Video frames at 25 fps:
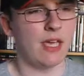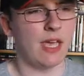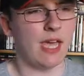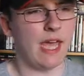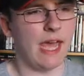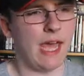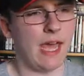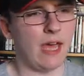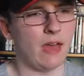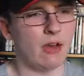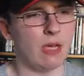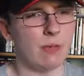
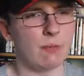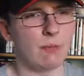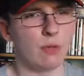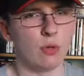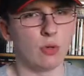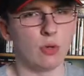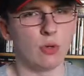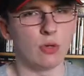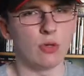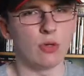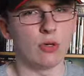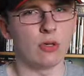And I
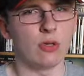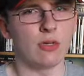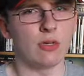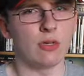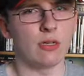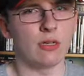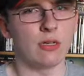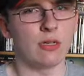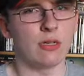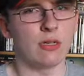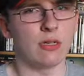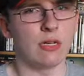bought
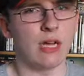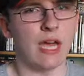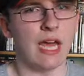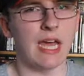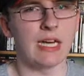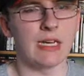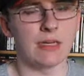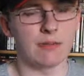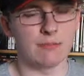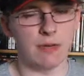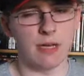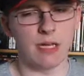
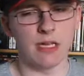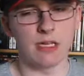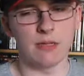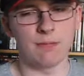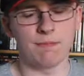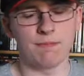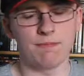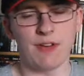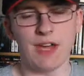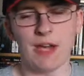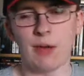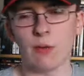a
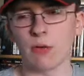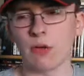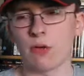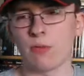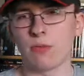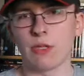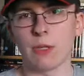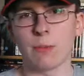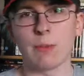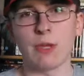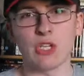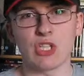
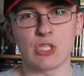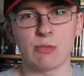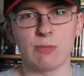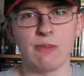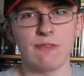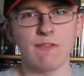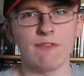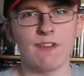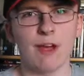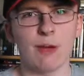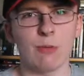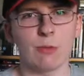W.H.
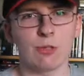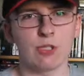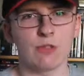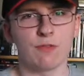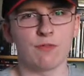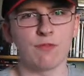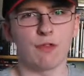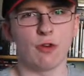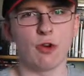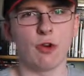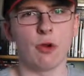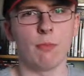Smith voucher
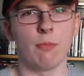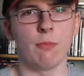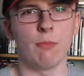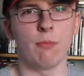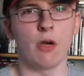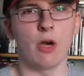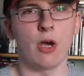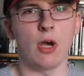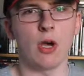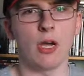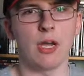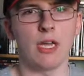from
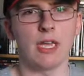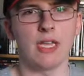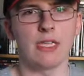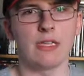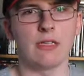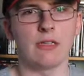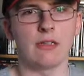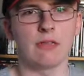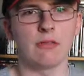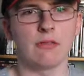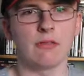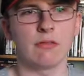
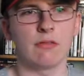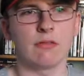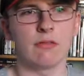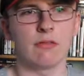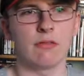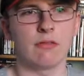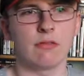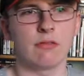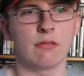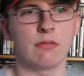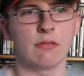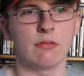my
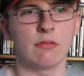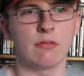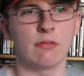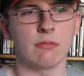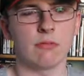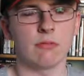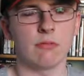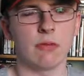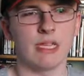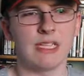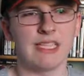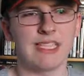
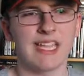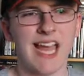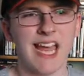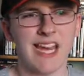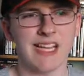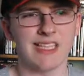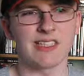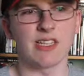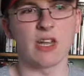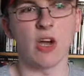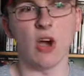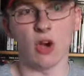
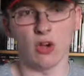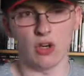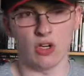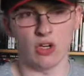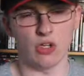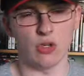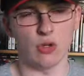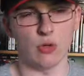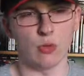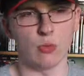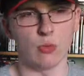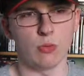dad's
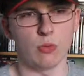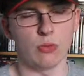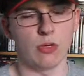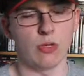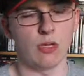uncle.